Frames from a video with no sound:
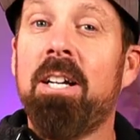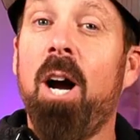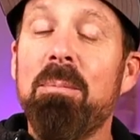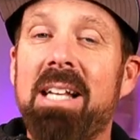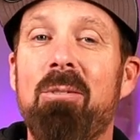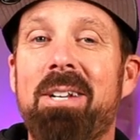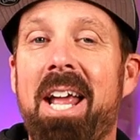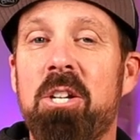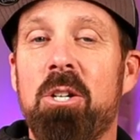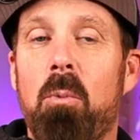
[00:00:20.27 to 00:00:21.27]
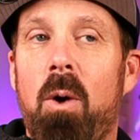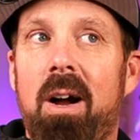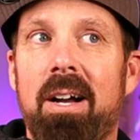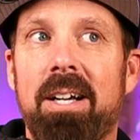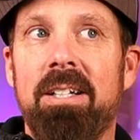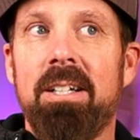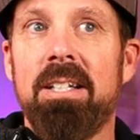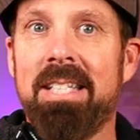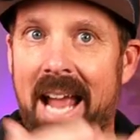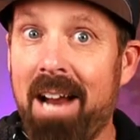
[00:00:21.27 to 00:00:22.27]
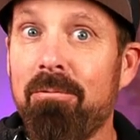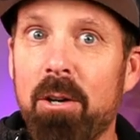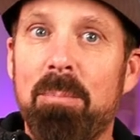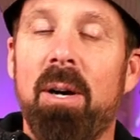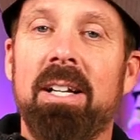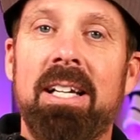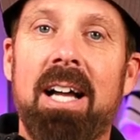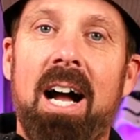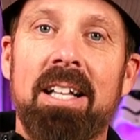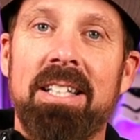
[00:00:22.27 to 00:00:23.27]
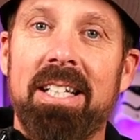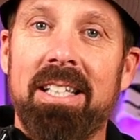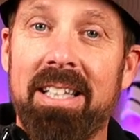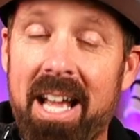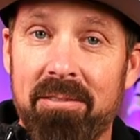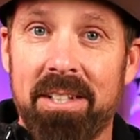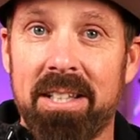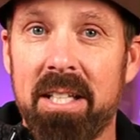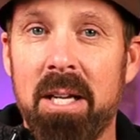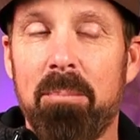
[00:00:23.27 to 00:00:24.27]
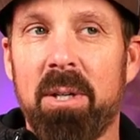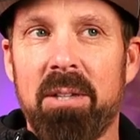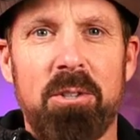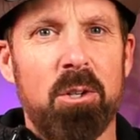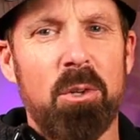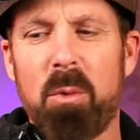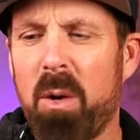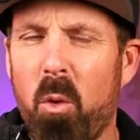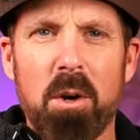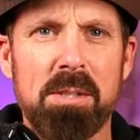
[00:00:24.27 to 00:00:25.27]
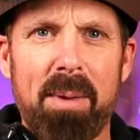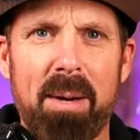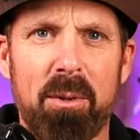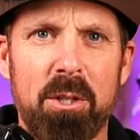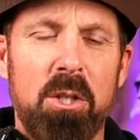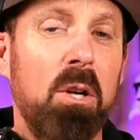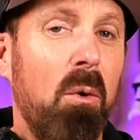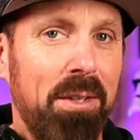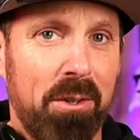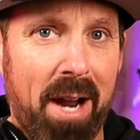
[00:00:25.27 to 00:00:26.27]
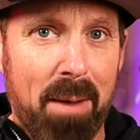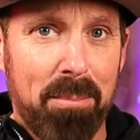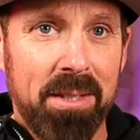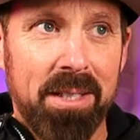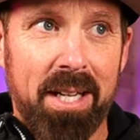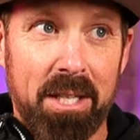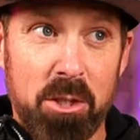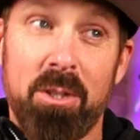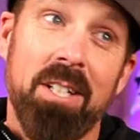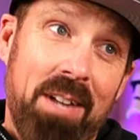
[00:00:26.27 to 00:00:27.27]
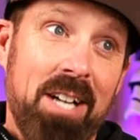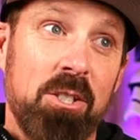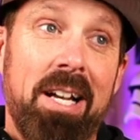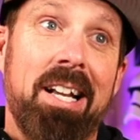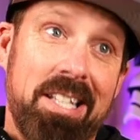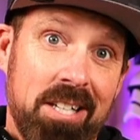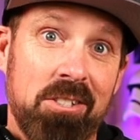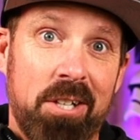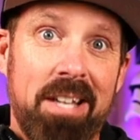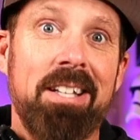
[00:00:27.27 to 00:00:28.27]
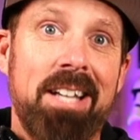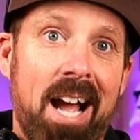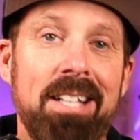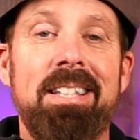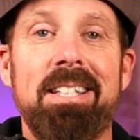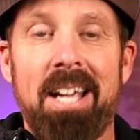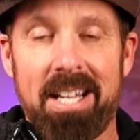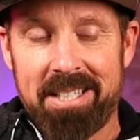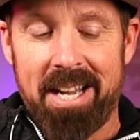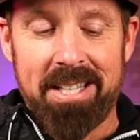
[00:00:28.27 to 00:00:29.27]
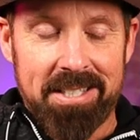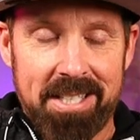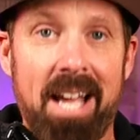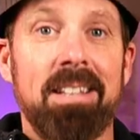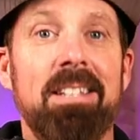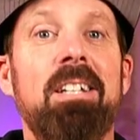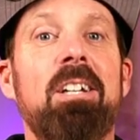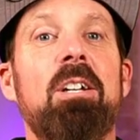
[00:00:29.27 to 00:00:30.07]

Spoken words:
Comes out nationwide to everybody on the 11th. But if you're a rewards member, you can go on their app. And you could have actually got it yesterday, the 9th, and today the 10th.